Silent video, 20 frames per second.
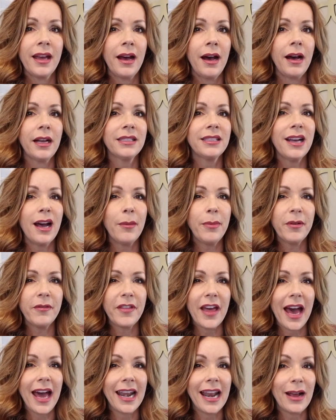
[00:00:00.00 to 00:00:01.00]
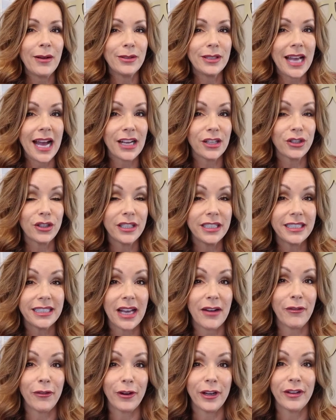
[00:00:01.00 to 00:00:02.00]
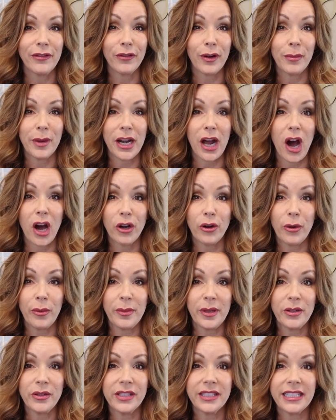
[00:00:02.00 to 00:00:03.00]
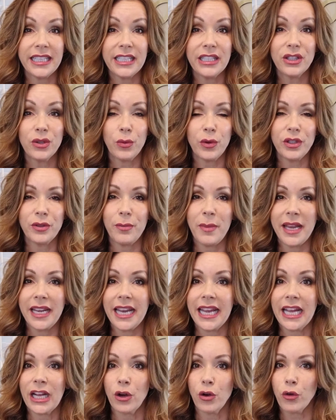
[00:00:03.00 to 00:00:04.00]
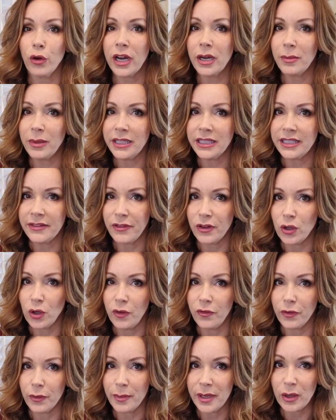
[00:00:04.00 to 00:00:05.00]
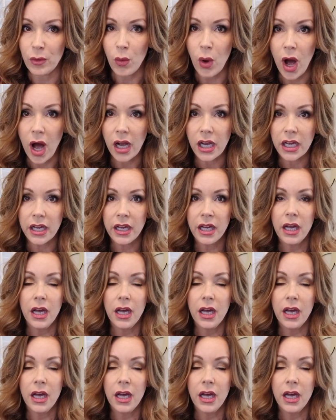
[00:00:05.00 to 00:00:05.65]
On top of that, I was actually suffering from an autoimmune disease, which made it incredibly difficult for me to walk,